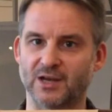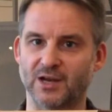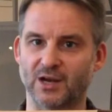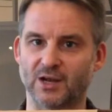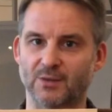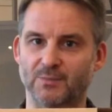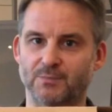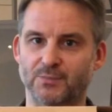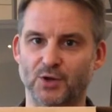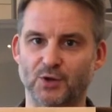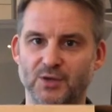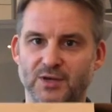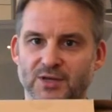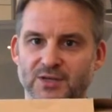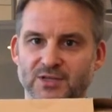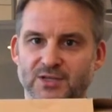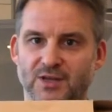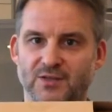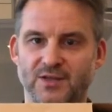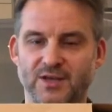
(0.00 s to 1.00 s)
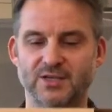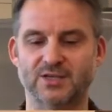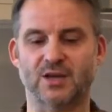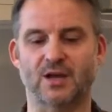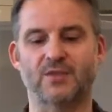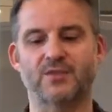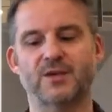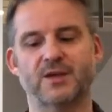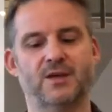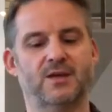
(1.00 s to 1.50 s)
little beauties. These
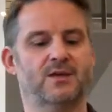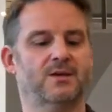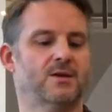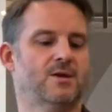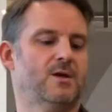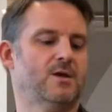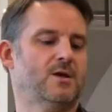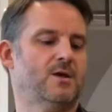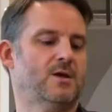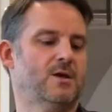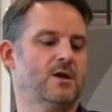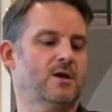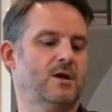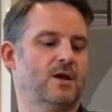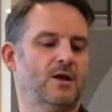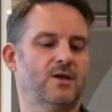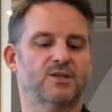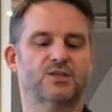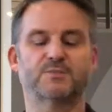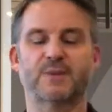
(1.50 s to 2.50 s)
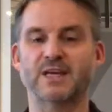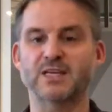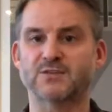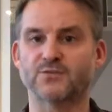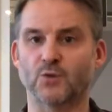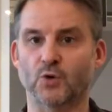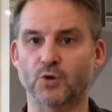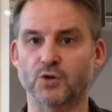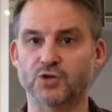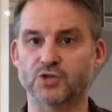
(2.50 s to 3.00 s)
are the uh, Space
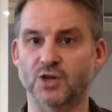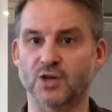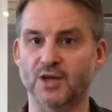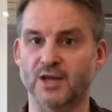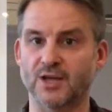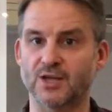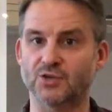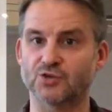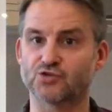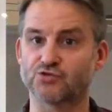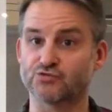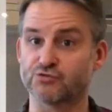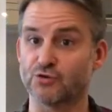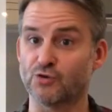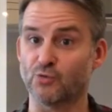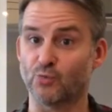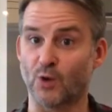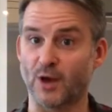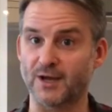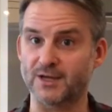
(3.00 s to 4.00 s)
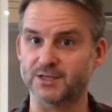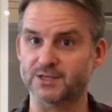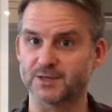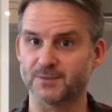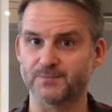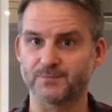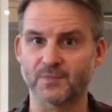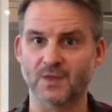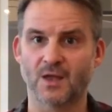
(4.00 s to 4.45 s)
Voyager in true white